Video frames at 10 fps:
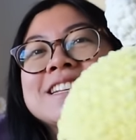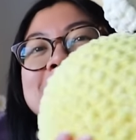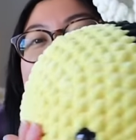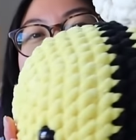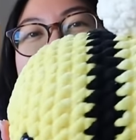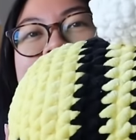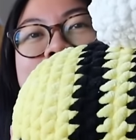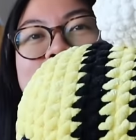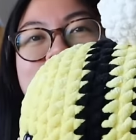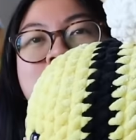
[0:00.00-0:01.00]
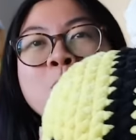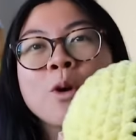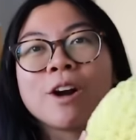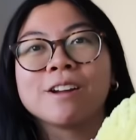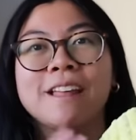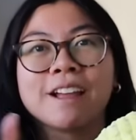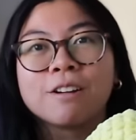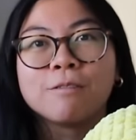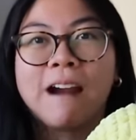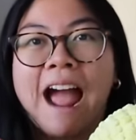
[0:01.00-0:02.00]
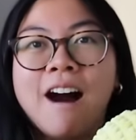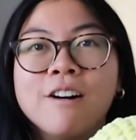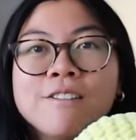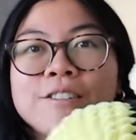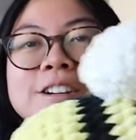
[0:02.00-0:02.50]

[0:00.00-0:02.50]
it definitely is more like round